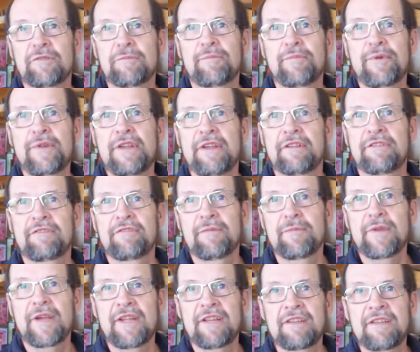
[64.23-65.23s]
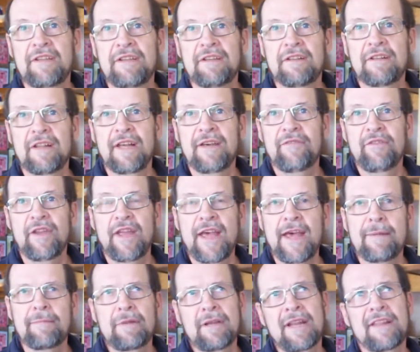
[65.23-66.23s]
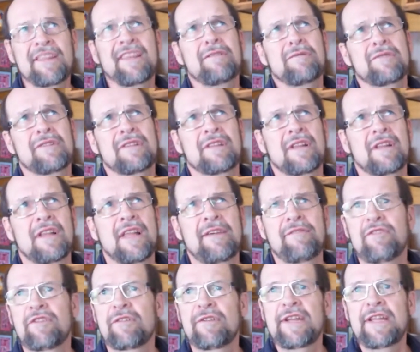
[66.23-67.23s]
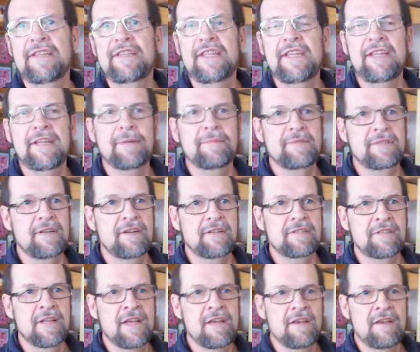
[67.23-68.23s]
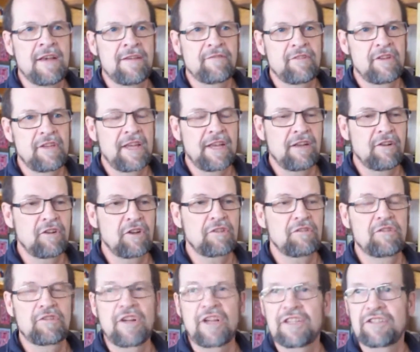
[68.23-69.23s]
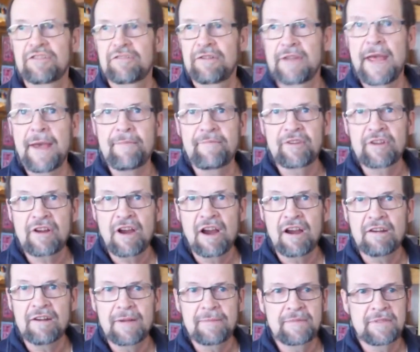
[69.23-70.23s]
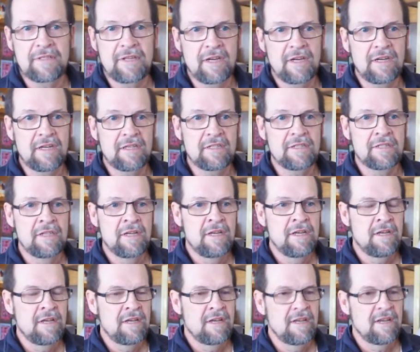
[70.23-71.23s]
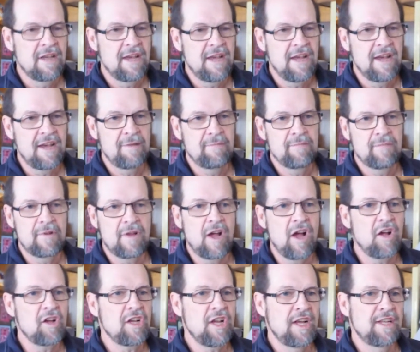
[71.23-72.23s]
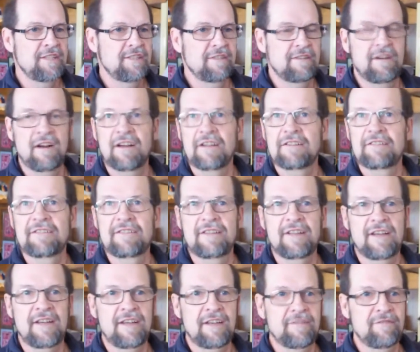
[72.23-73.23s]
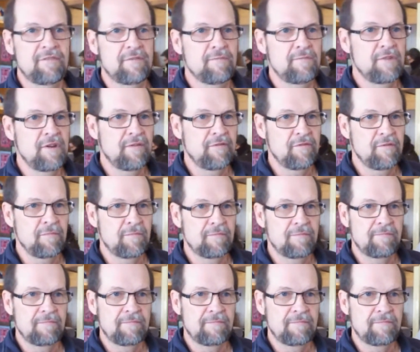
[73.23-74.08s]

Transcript: your Prius from 1911 happening. I think it was 11 or 18 upstairs. So take a look. There's also an Amphicar upstairs. All kinds of cars from different